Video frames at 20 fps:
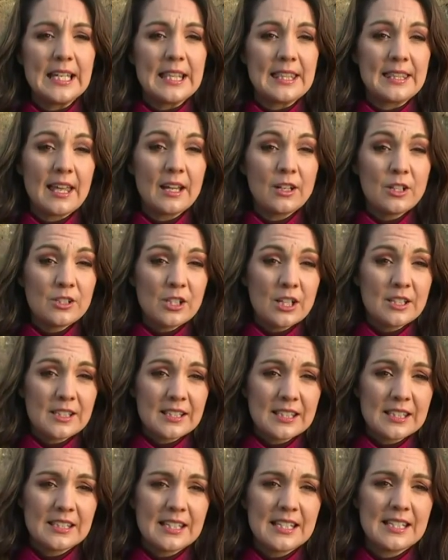that could turn to
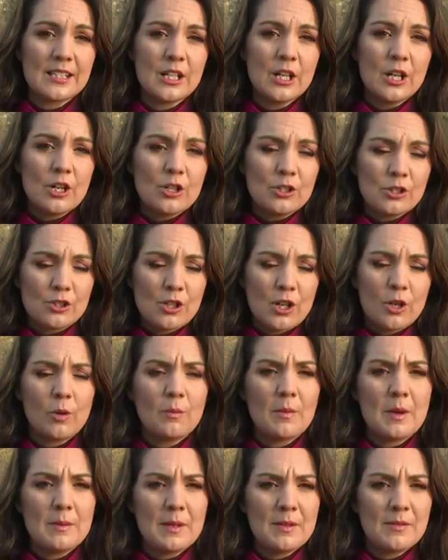sleet, snow, or
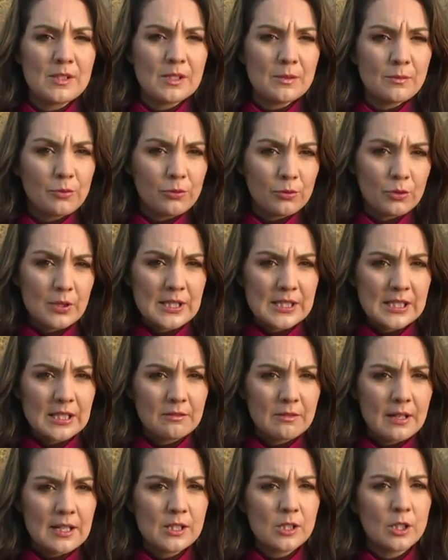maybe even some freezing
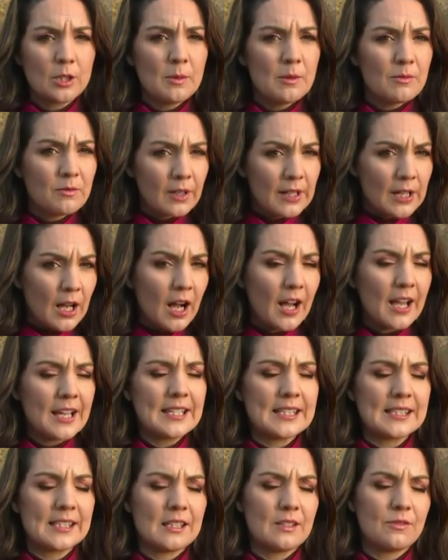rain. So it could be very
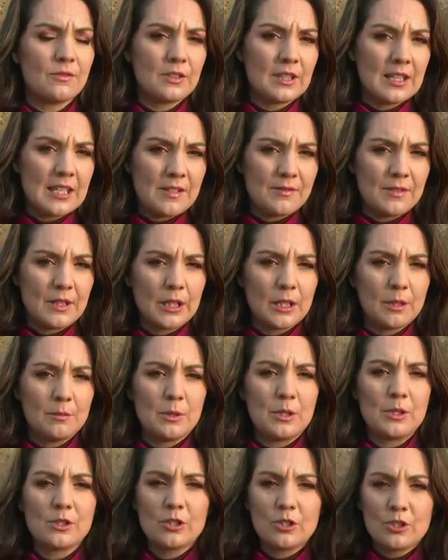icy for the evening
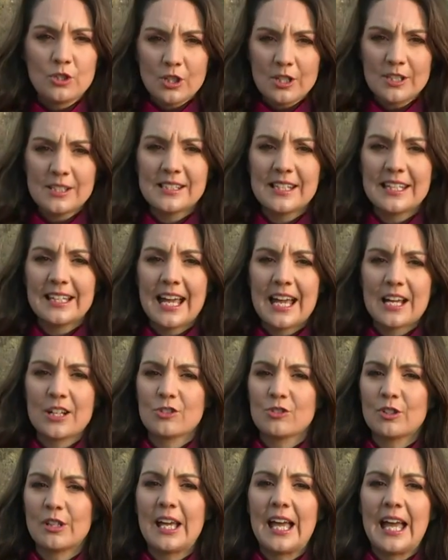commute, so just take
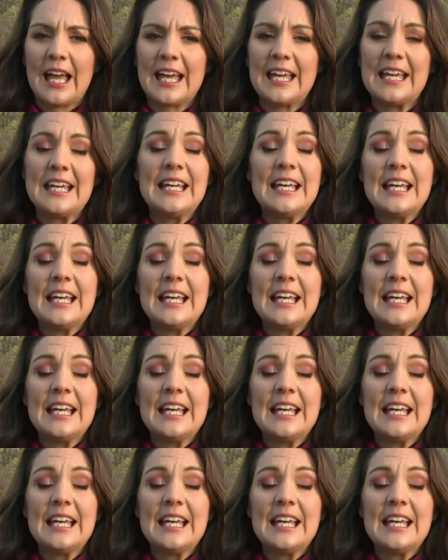extra care.